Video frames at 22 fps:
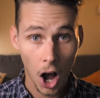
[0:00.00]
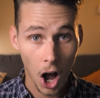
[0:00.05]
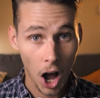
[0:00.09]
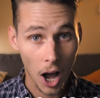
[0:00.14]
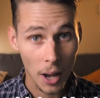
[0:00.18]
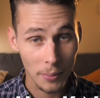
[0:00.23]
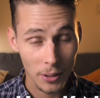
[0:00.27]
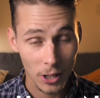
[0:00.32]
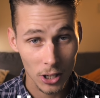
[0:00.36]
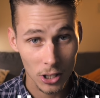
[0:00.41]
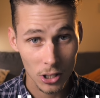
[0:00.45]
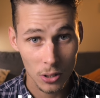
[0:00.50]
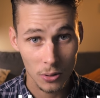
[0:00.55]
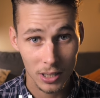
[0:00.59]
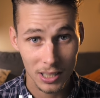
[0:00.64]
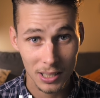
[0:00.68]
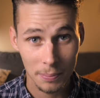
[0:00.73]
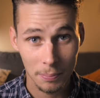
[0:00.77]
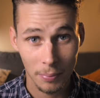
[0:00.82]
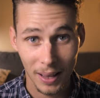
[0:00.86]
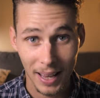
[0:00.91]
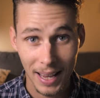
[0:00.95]
I'm going to
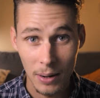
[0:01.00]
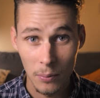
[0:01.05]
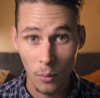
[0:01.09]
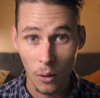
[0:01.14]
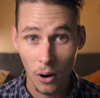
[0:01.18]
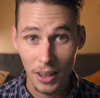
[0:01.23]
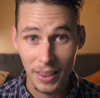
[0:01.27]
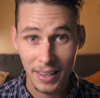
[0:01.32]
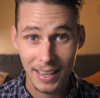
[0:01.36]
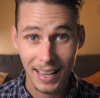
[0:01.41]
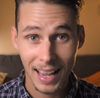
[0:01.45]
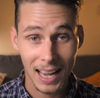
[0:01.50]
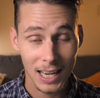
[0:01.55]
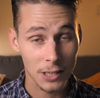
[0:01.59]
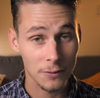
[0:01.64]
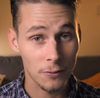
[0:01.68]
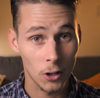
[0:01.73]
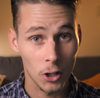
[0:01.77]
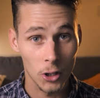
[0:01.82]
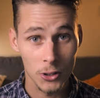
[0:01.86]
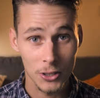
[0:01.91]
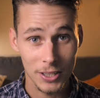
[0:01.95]
explain why the cash
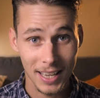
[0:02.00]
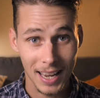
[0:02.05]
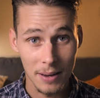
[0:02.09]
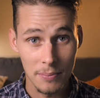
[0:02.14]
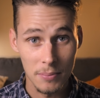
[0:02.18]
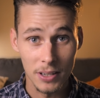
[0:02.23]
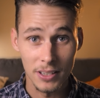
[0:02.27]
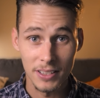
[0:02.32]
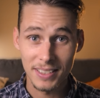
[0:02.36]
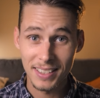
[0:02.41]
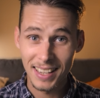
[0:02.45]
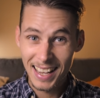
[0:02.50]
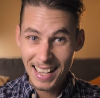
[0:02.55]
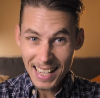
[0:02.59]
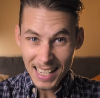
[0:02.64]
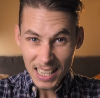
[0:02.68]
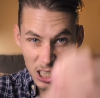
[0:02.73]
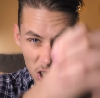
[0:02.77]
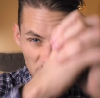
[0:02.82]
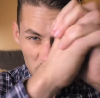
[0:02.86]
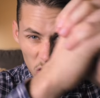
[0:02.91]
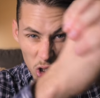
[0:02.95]
flow statement
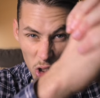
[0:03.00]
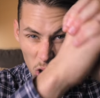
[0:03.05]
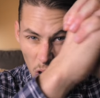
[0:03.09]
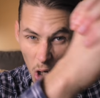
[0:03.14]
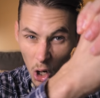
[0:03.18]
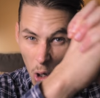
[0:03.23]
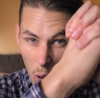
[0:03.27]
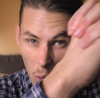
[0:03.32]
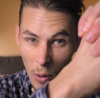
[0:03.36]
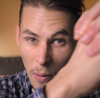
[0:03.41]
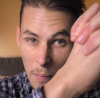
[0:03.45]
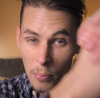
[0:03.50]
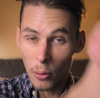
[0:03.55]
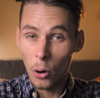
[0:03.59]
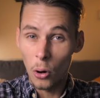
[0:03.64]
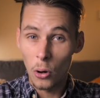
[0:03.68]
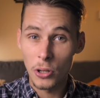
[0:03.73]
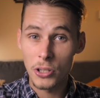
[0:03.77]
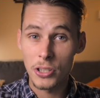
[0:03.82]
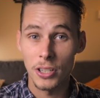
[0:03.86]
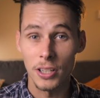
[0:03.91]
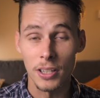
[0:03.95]
is so
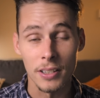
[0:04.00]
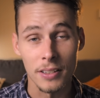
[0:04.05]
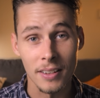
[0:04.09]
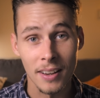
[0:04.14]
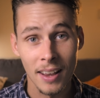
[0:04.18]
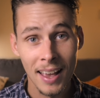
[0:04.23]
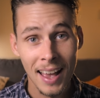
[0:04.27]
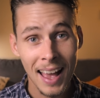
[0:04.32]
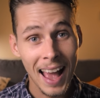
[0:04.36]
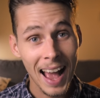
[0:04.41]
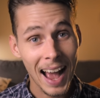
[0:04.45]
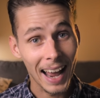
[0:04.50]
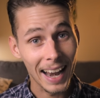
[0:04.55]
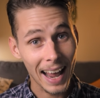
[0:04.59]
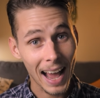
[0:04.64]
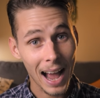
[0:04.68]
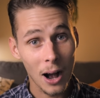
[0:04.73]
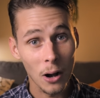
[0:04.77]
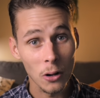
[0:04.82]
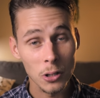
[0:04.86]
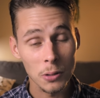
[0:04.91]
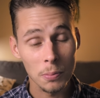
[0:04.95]
important and
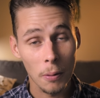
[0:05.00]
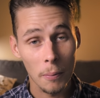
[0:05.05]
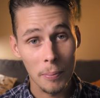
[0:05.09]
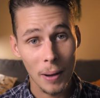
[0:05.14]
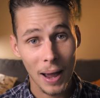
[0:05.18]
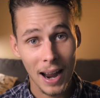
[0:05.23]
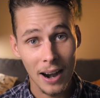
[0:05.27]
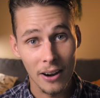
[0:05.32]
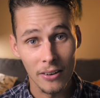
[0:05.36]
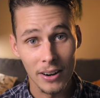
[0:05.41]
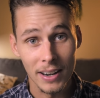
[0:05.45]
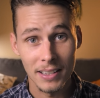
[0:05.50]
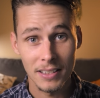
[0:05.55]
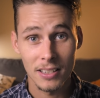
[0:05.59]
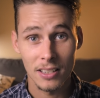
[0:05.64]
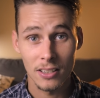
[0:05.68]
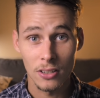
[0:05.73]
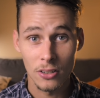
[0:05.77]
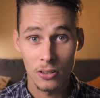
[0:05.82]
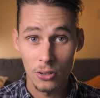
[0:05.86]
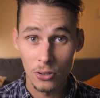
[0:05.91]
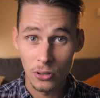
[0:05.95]
how to prepare it
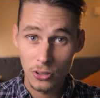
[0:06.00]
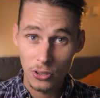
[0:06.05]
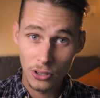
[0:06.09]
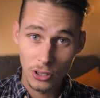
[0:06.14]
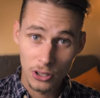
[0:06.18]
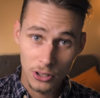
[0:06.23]
using